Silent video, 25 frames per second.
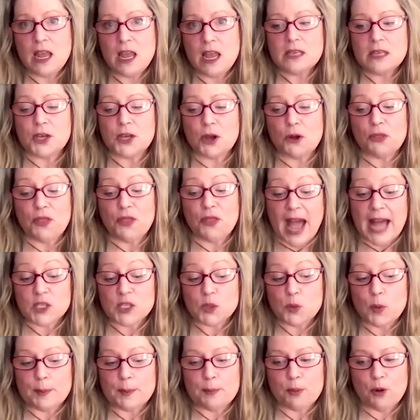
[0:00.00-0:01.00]
So that's
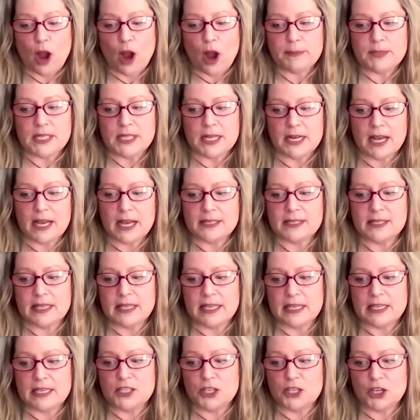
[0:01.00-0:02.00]
what prompted us
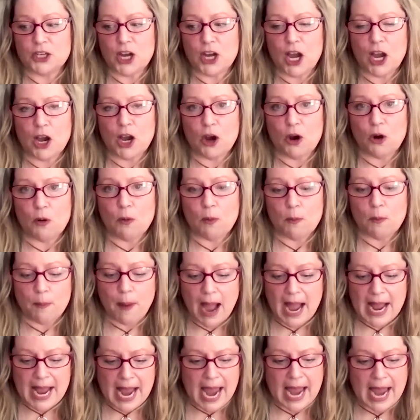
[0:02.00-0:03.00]
then to go by
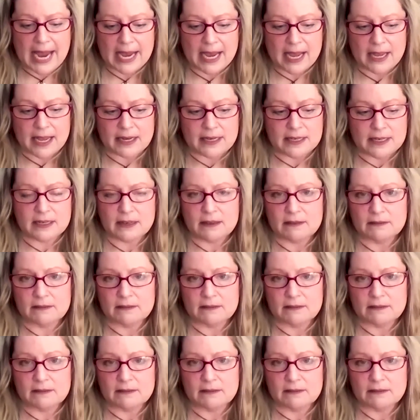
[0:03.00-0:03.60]
hand,